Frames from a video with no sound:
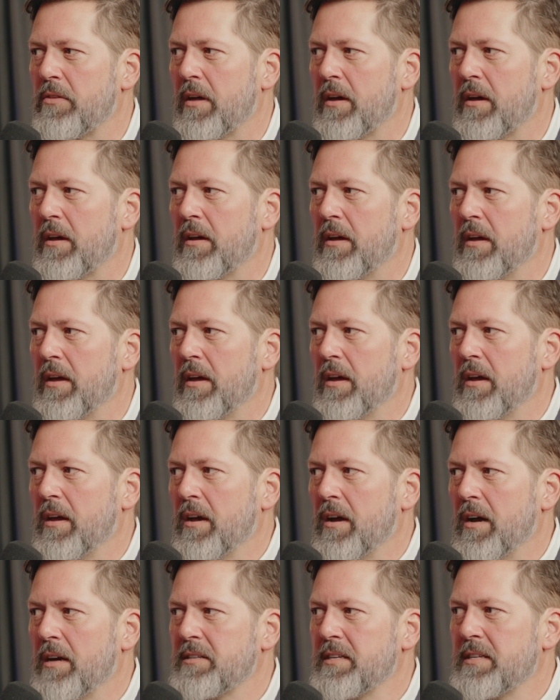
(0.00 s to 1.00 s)

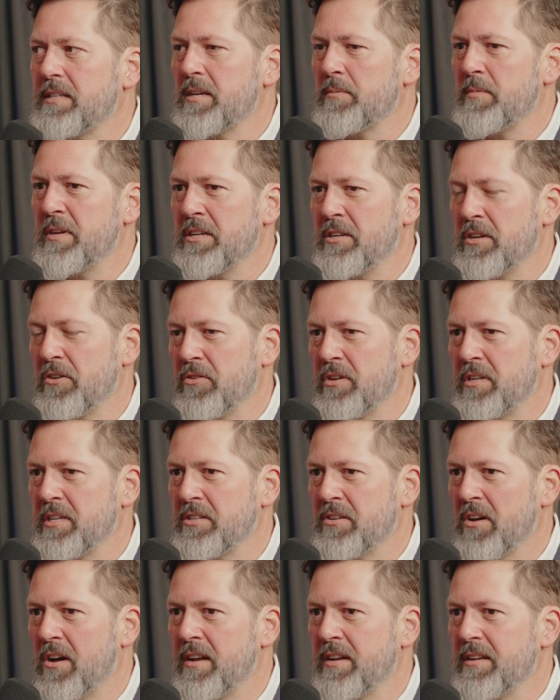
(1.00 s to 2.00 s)
I see some interior
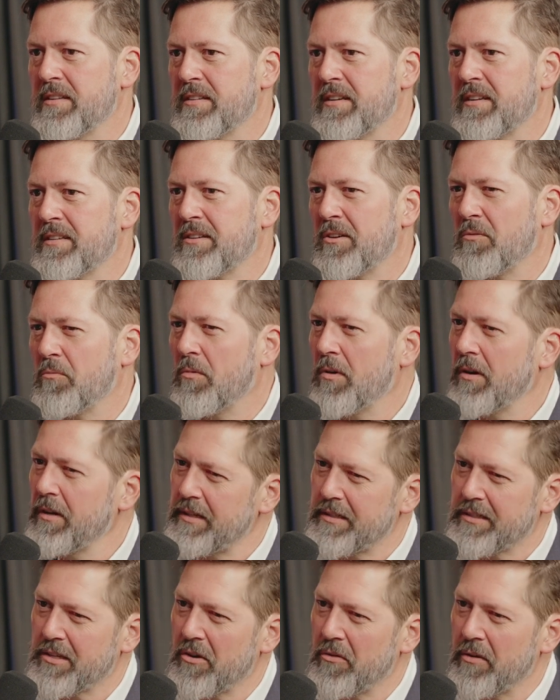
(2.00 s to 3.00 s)
designers, and it's like, what
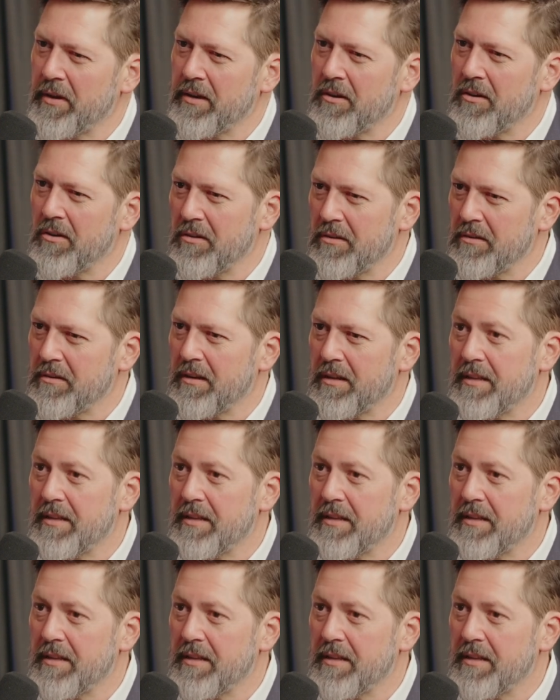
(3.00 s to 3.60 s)
is going on?